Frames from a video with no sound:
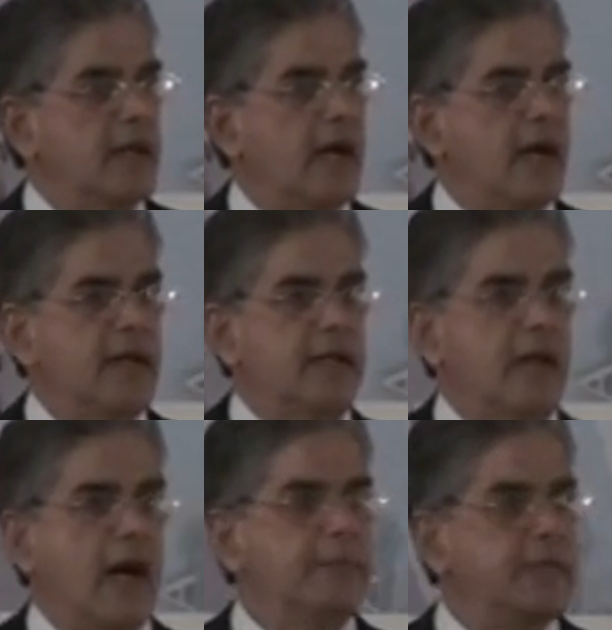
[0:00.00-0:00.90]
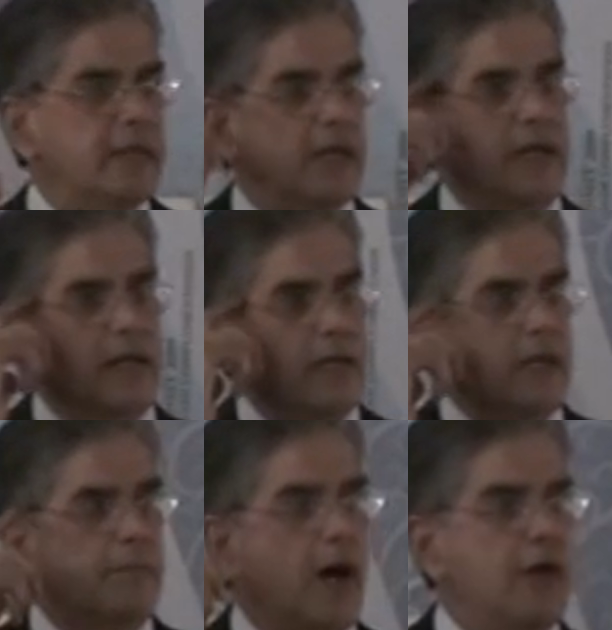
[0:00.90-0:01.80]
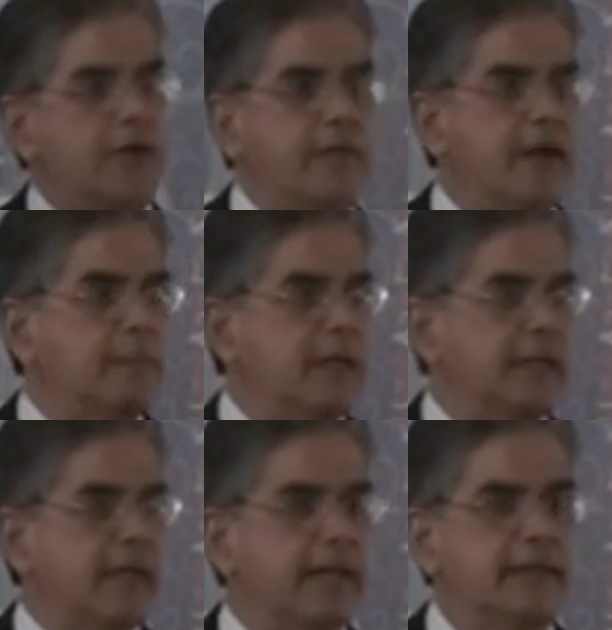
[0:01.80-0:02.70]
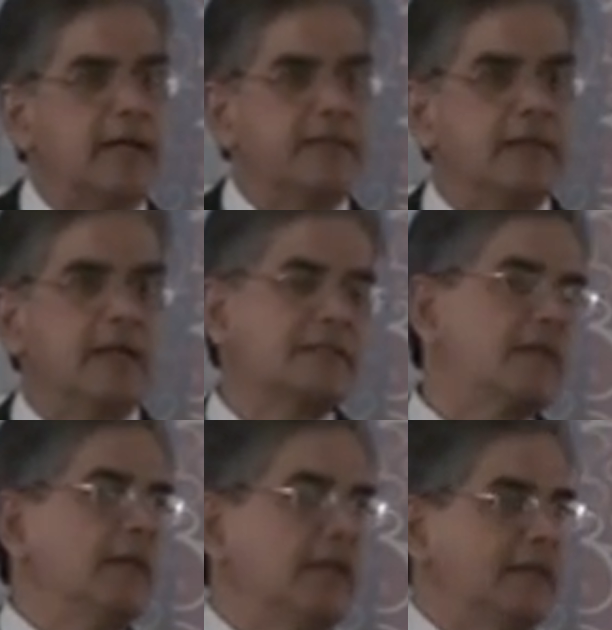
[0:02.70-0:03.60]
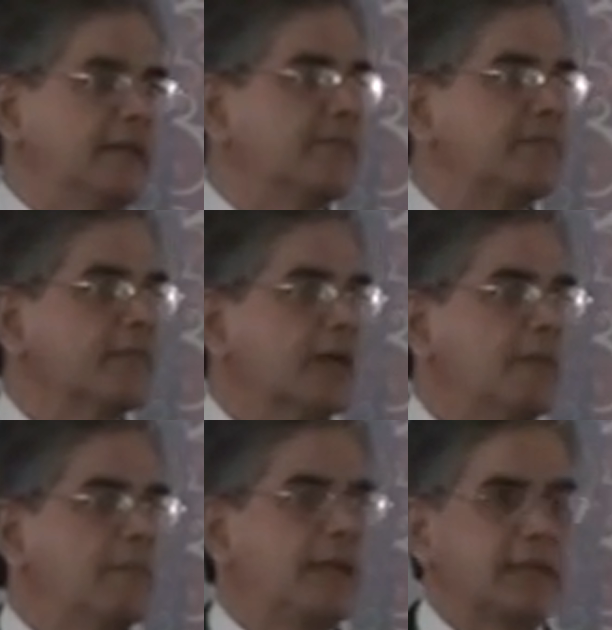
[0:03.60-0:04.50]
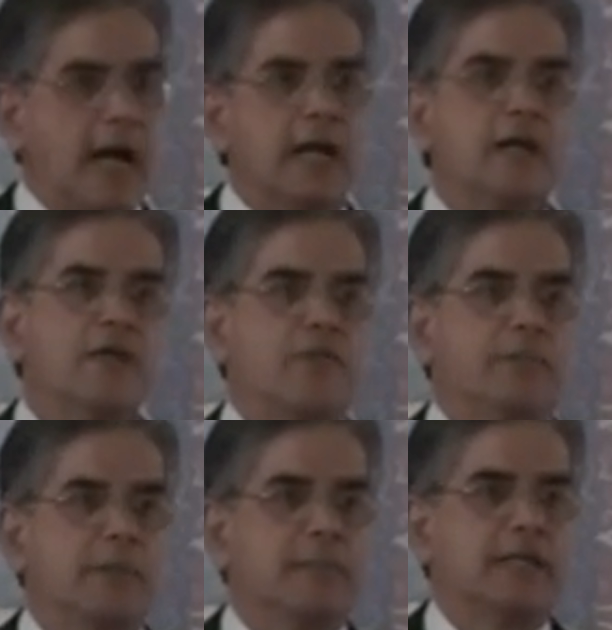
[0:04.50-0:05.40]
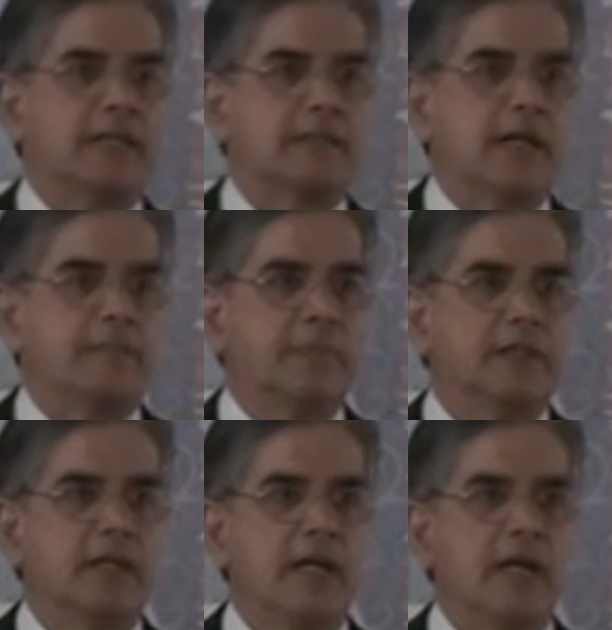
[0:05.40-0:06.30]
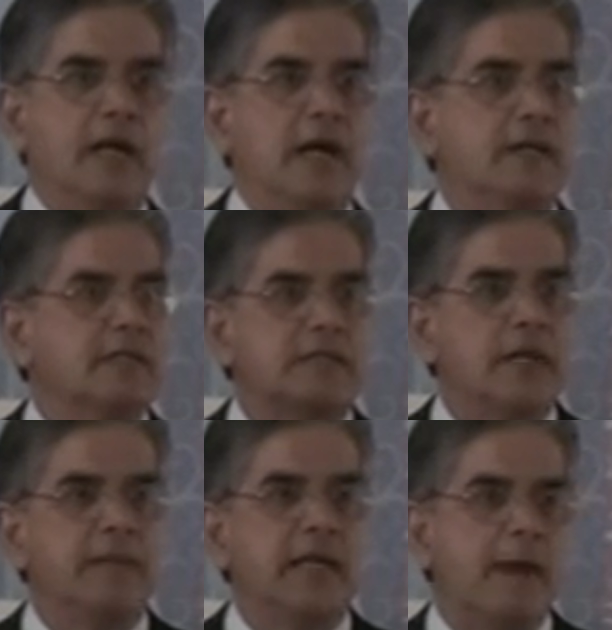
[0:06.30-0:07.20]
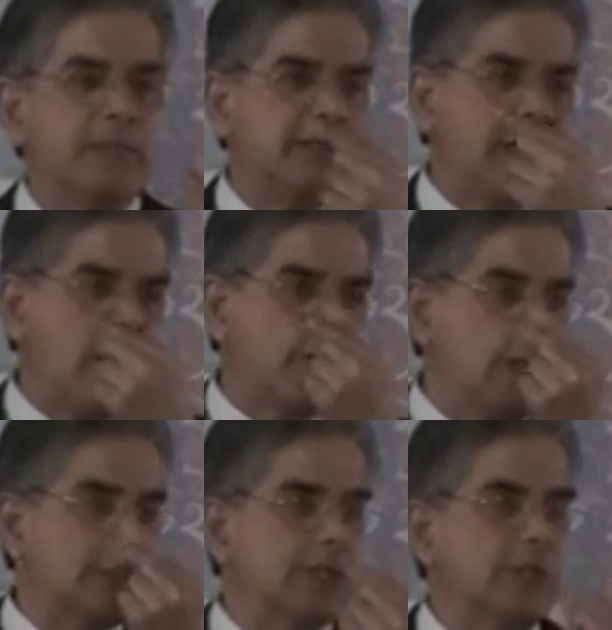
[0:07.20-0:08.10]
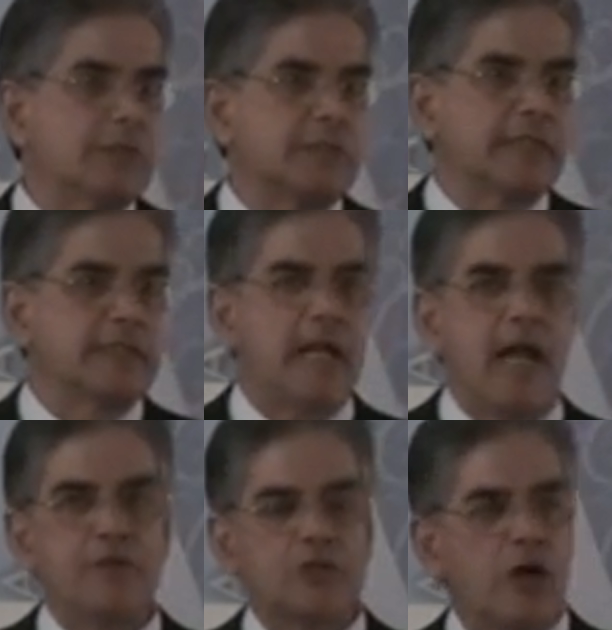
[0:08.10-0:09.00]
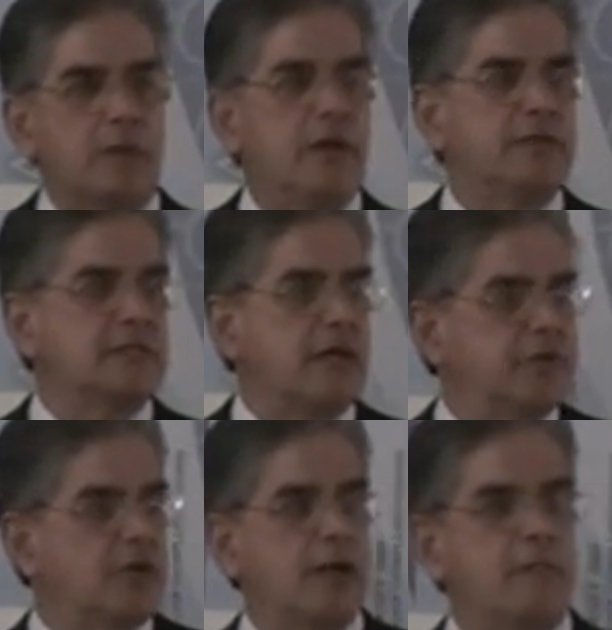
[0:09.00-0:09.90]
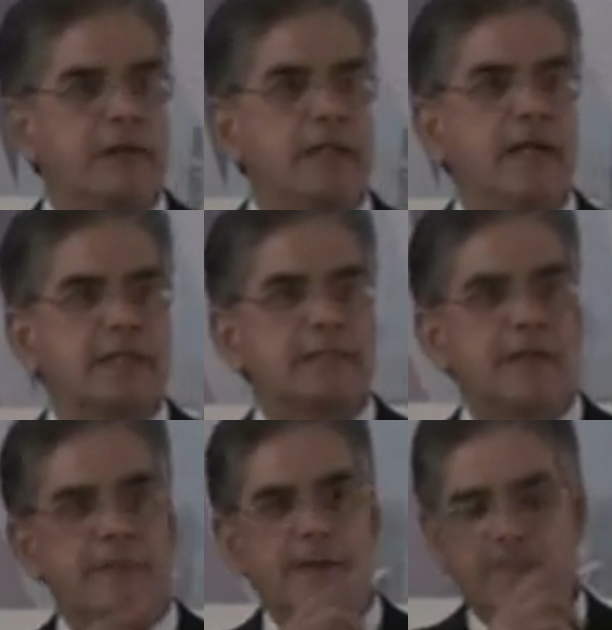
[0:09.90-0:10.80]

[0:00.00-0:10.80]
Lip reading: And I'm thinking biodegradability and they're thinking stability. But I learned from them, for example. Same thing happens in hardware stores. They said, have you thought about this, have you thought about that, etc.